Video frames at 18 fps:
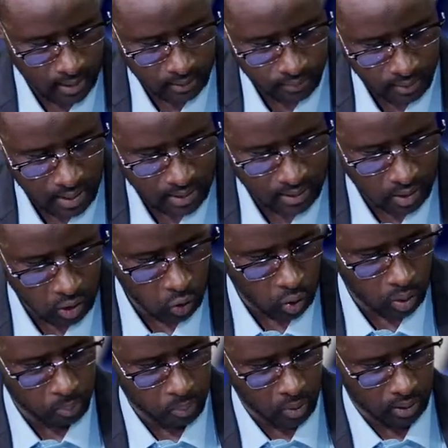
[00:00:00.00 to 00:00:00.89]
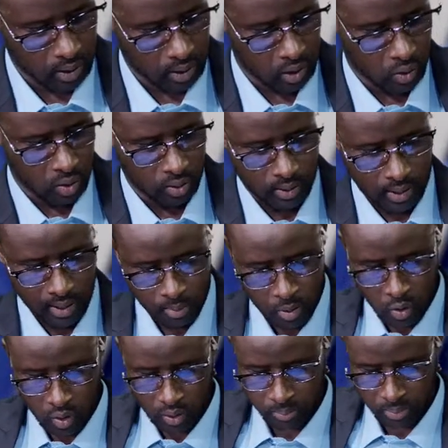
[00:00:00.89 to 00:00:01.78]
as far as this whole process is concerned. Let
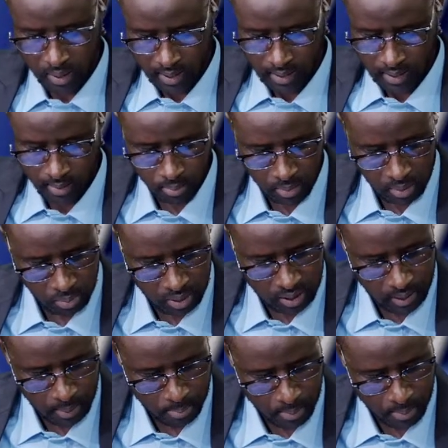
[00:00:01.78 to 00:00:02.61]
me just bring in Mr.